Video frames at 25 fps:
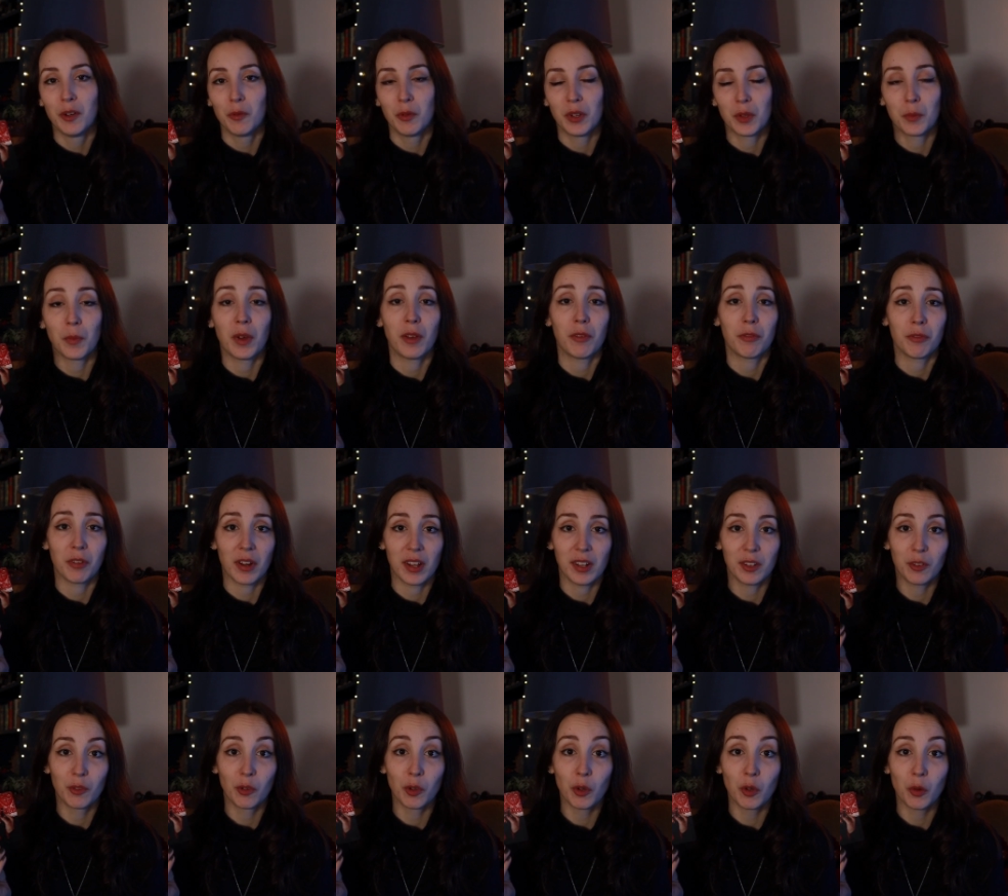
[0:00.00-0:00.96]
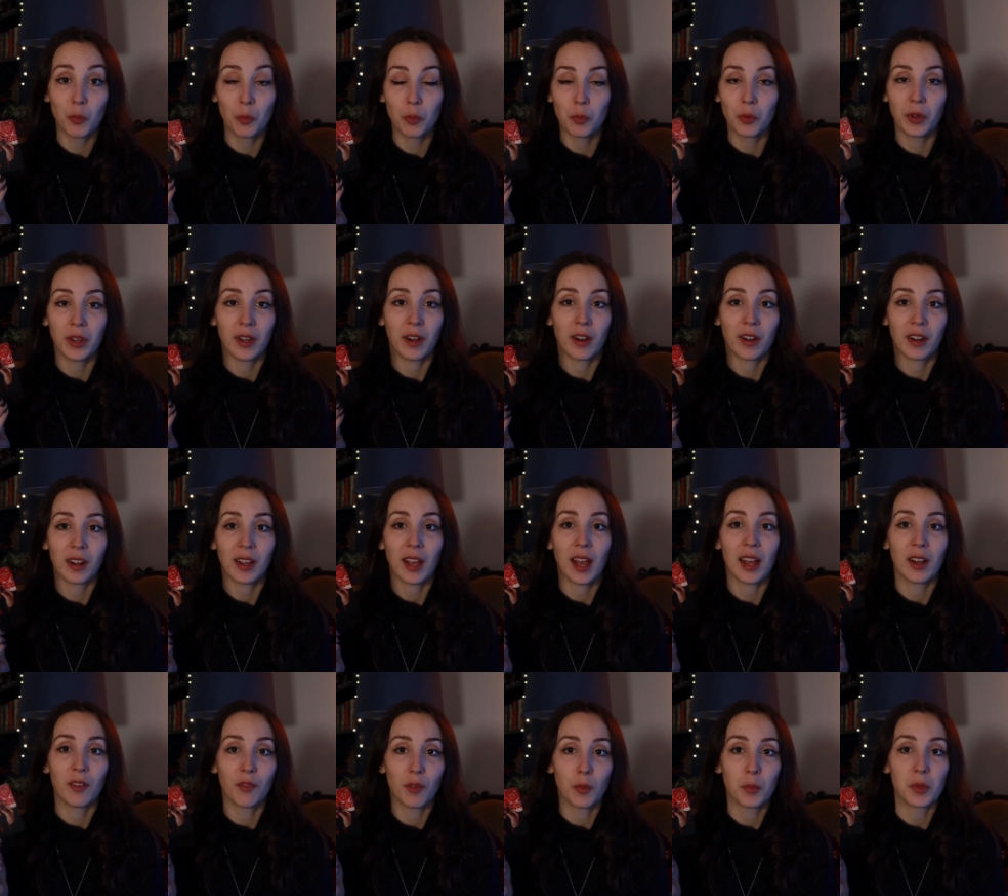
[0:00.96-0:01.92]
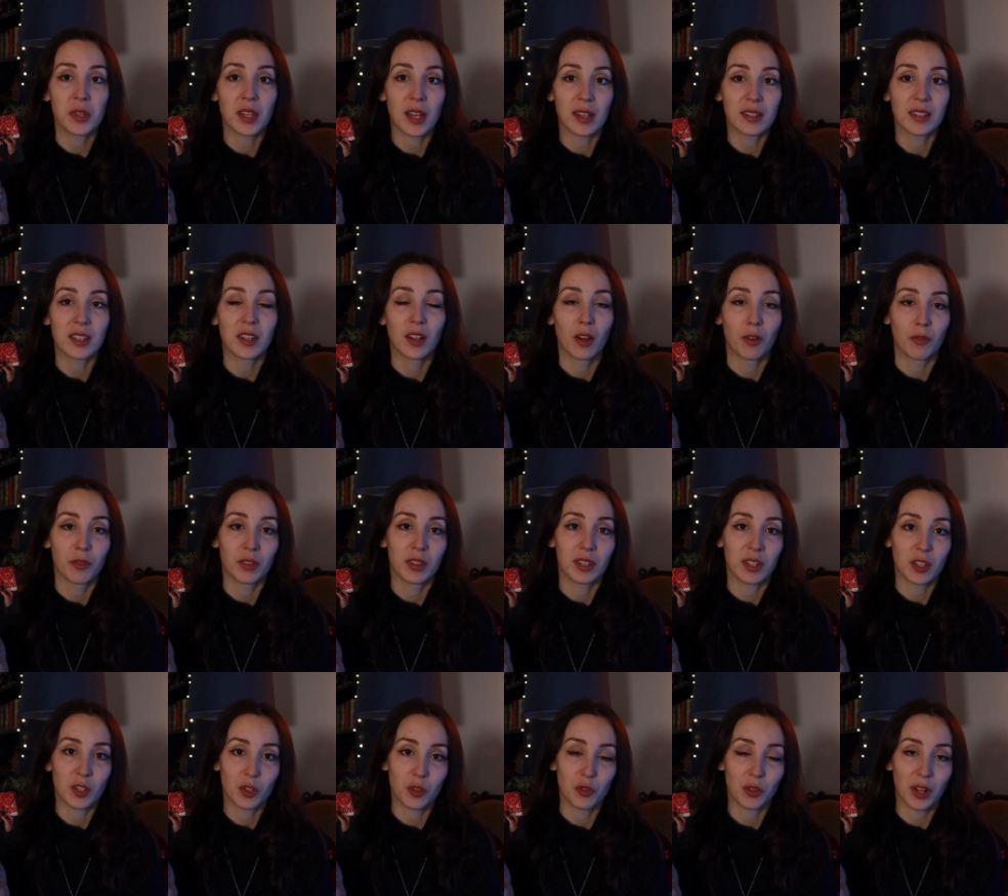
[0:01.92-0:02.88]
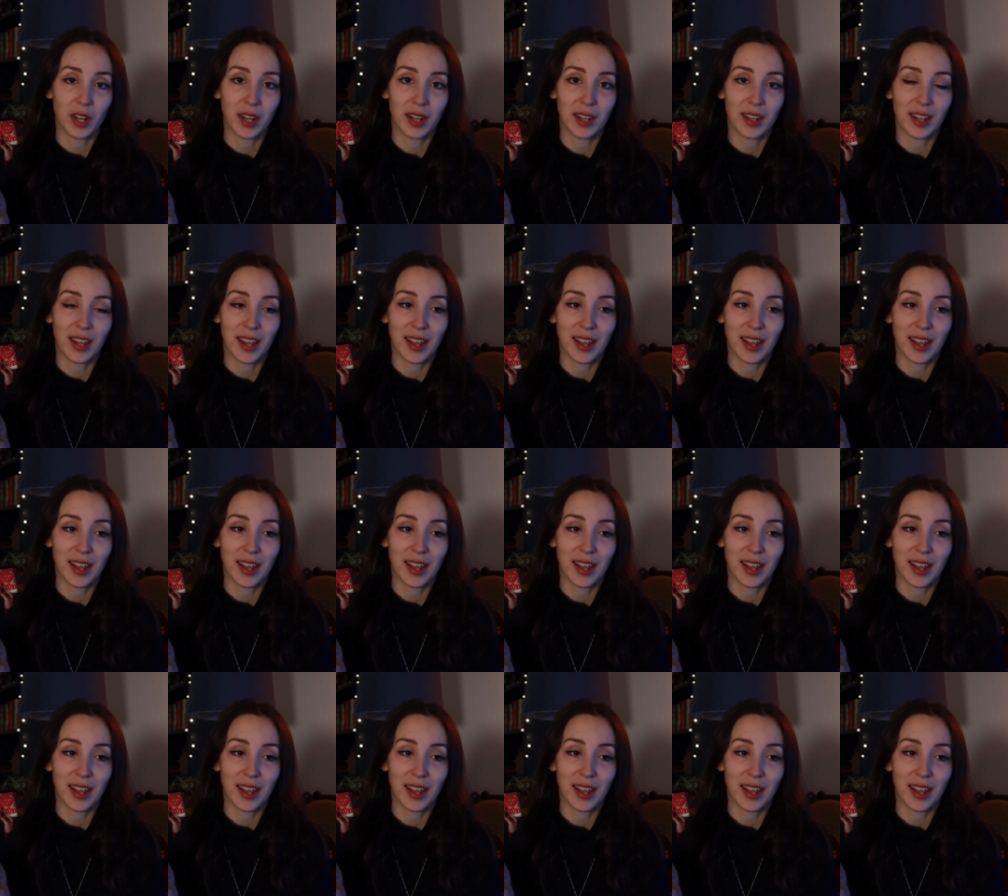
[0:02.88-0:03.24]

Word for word: with my friend group, we are kind of obsessing over this drink.